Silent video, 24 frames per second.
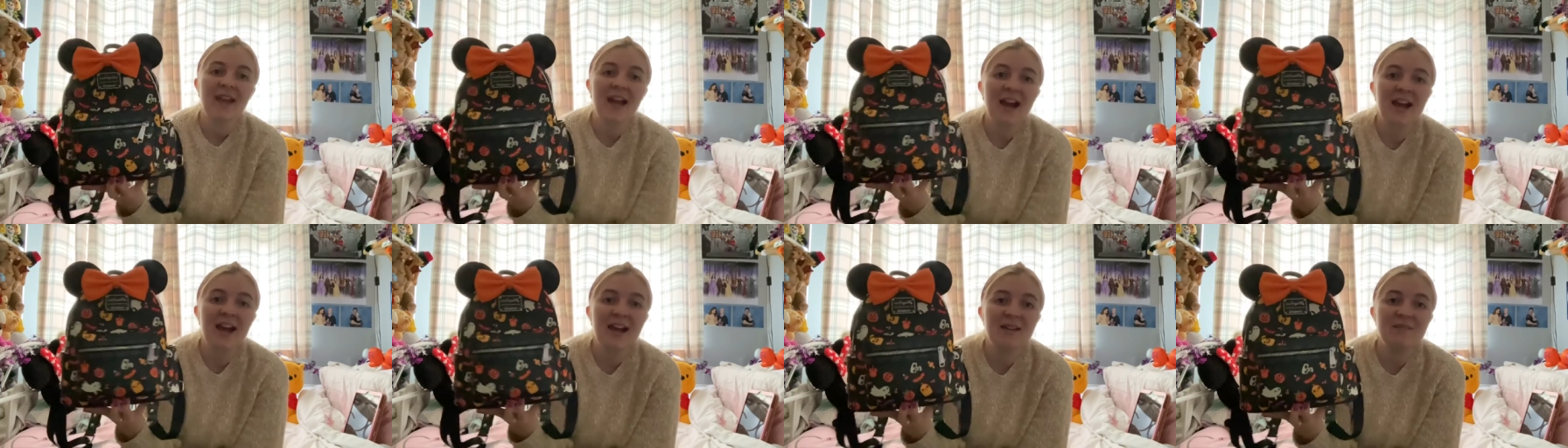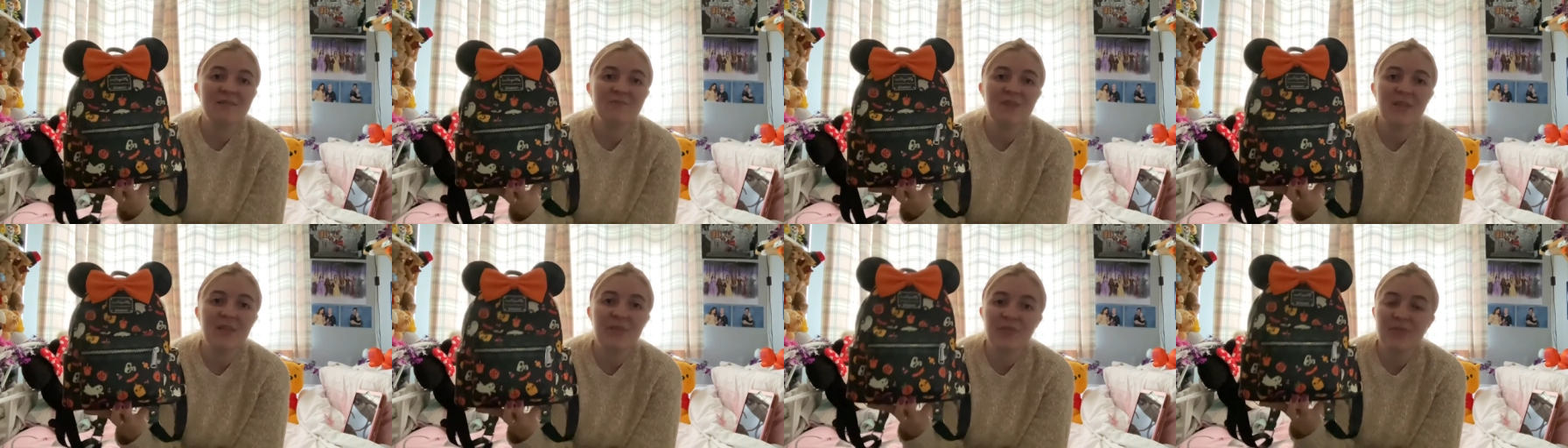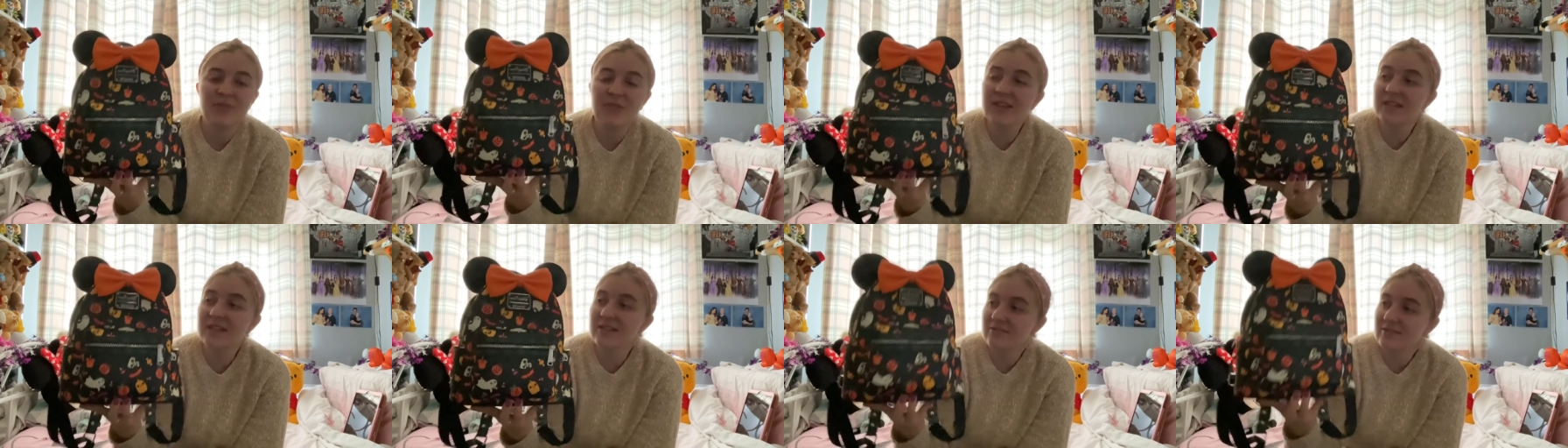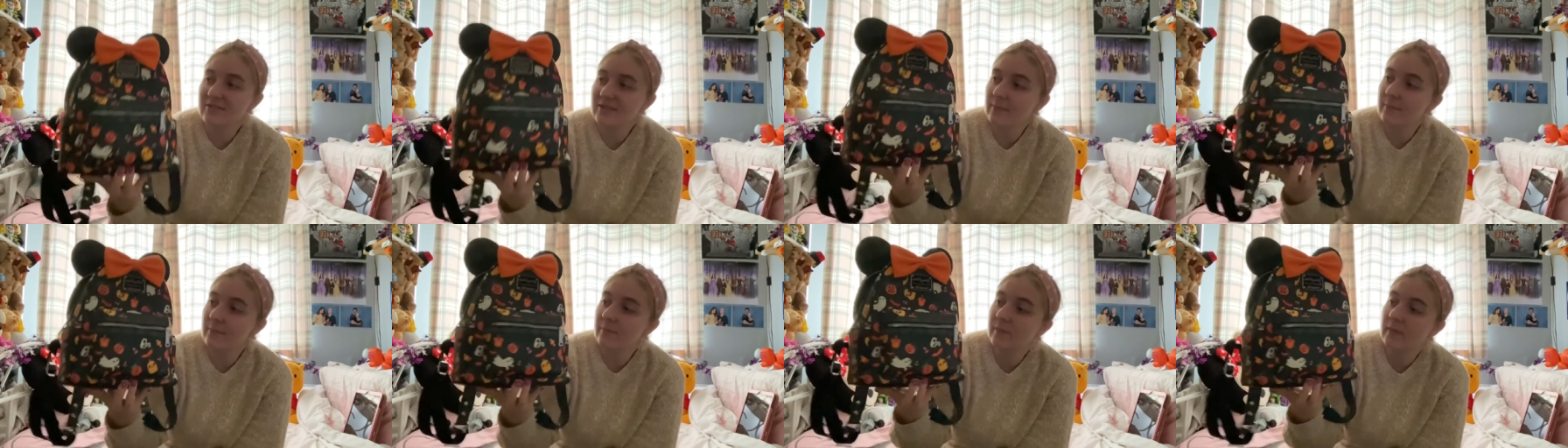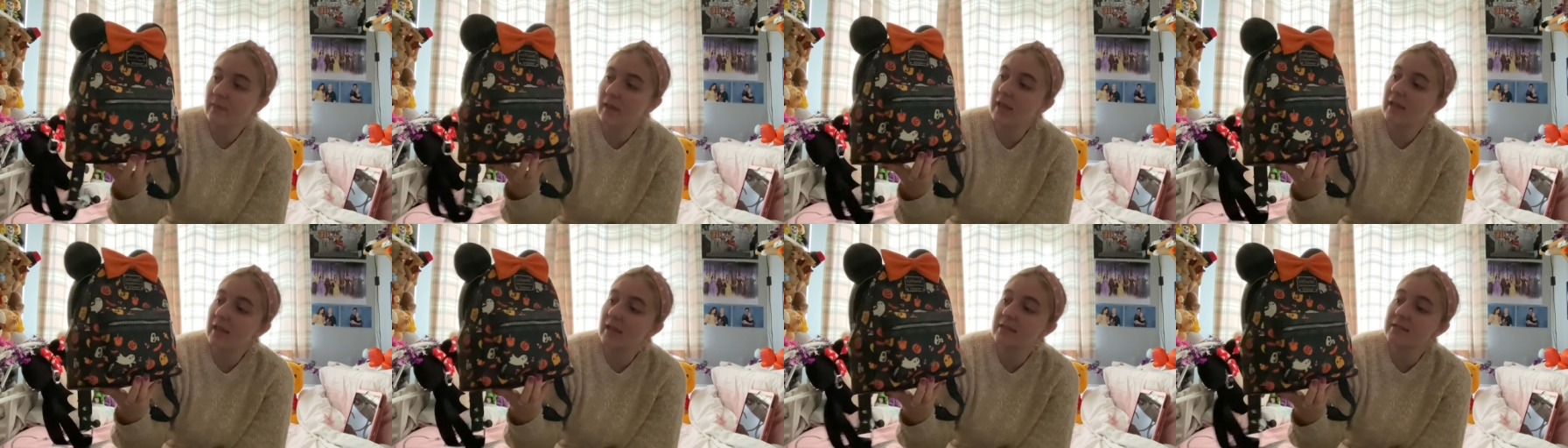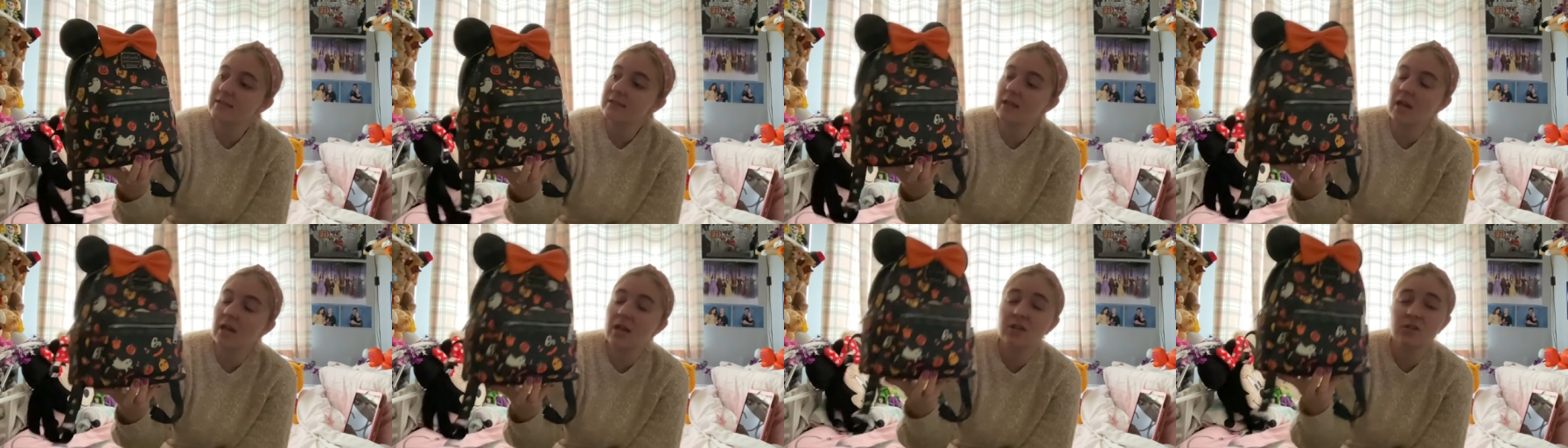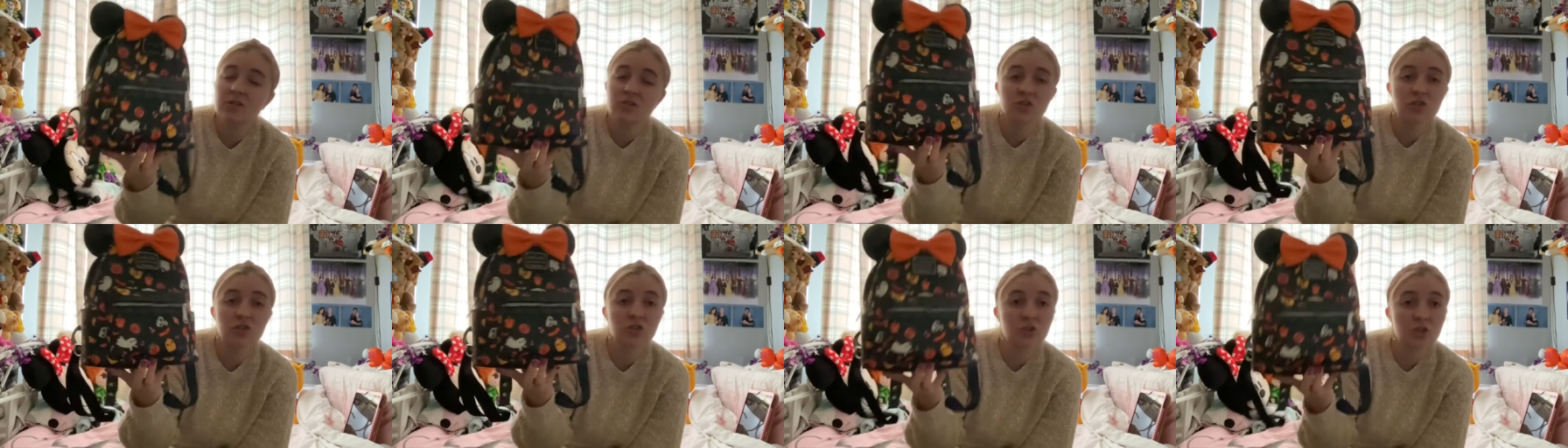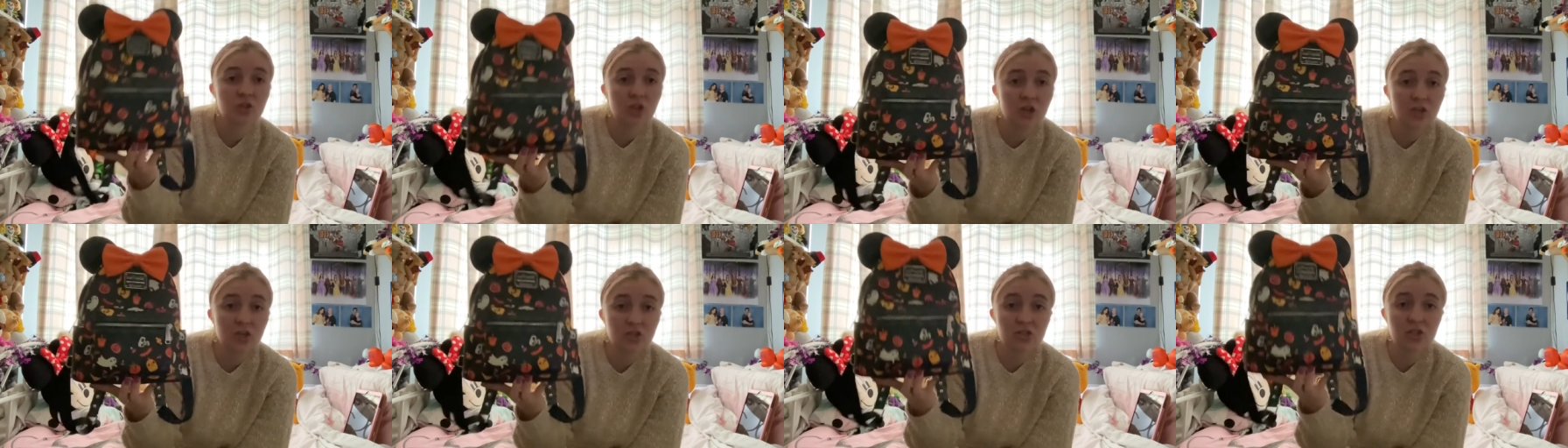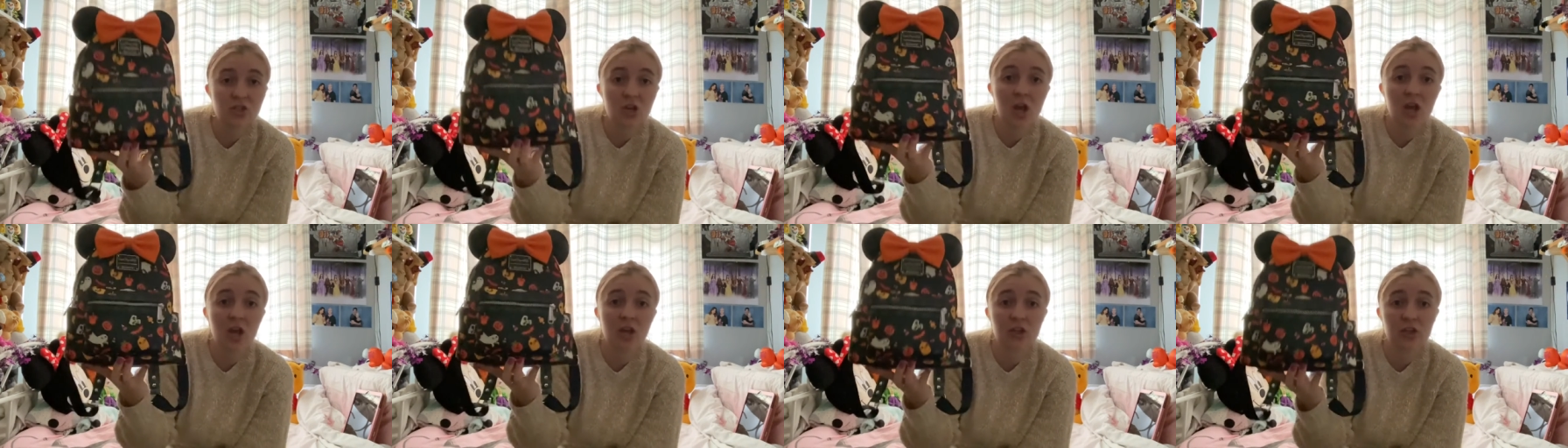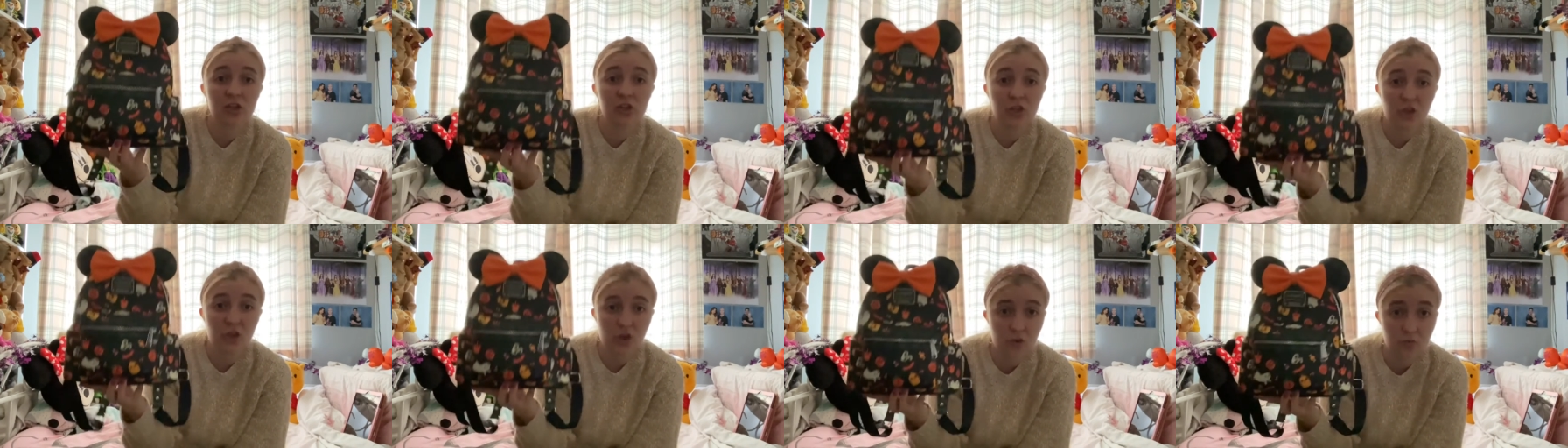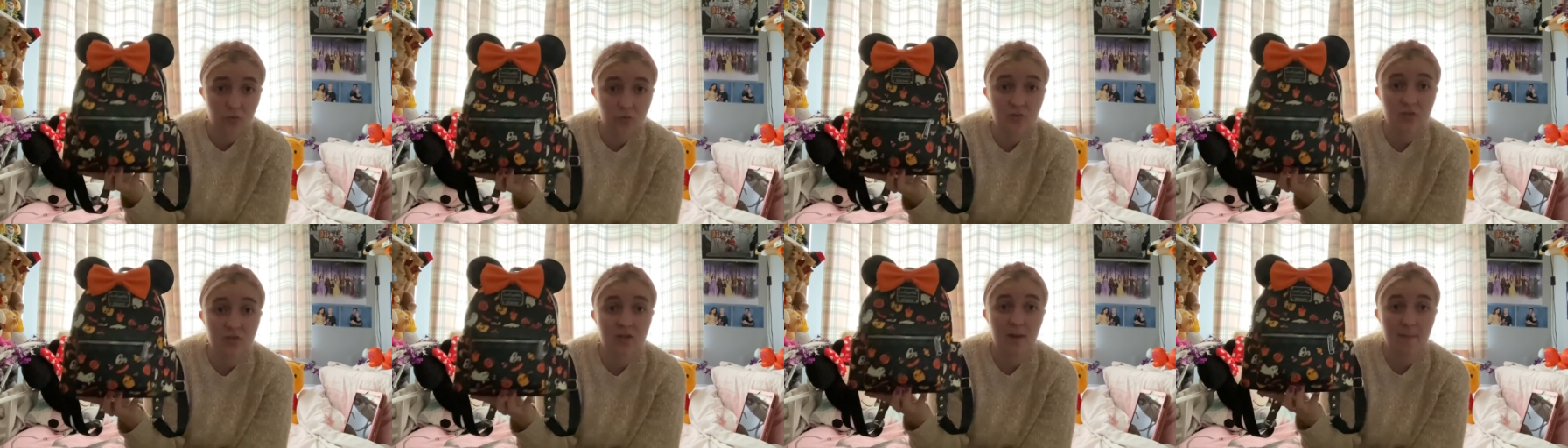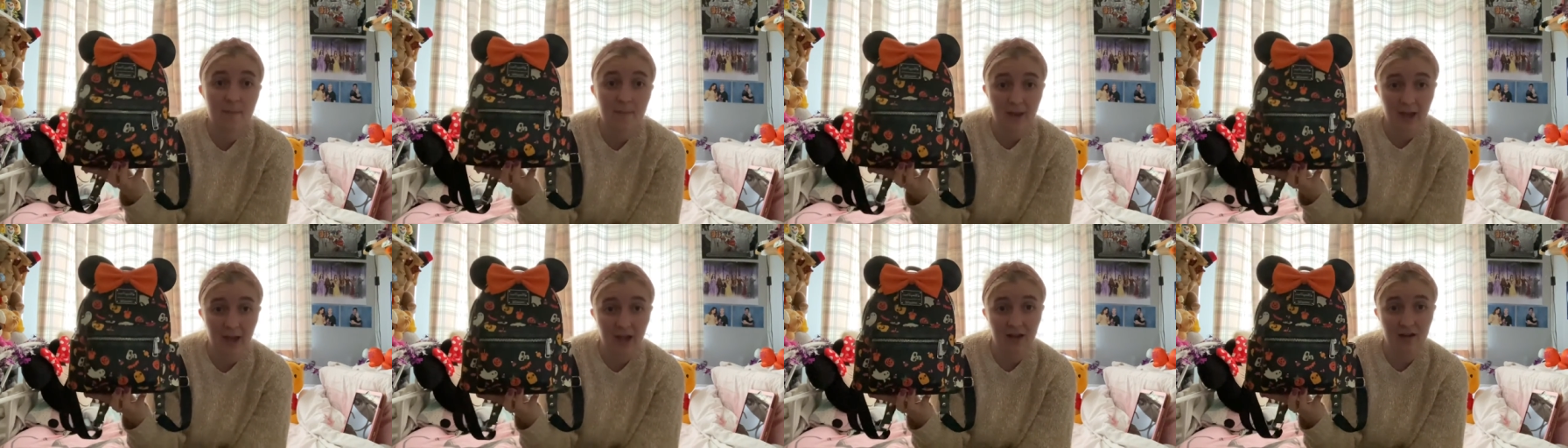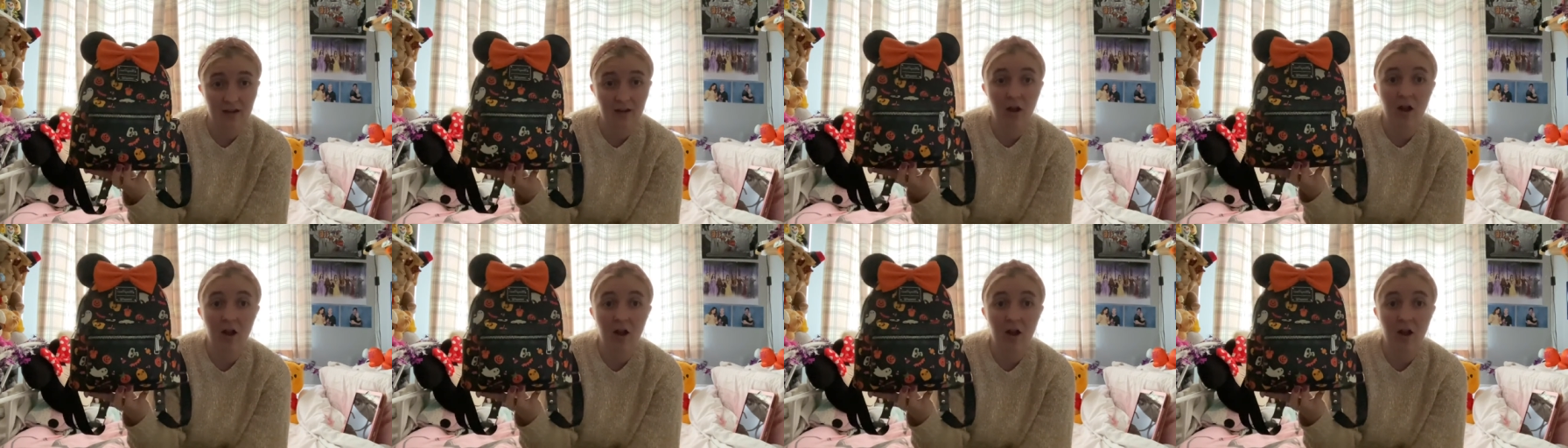Um, this is such a cute bag.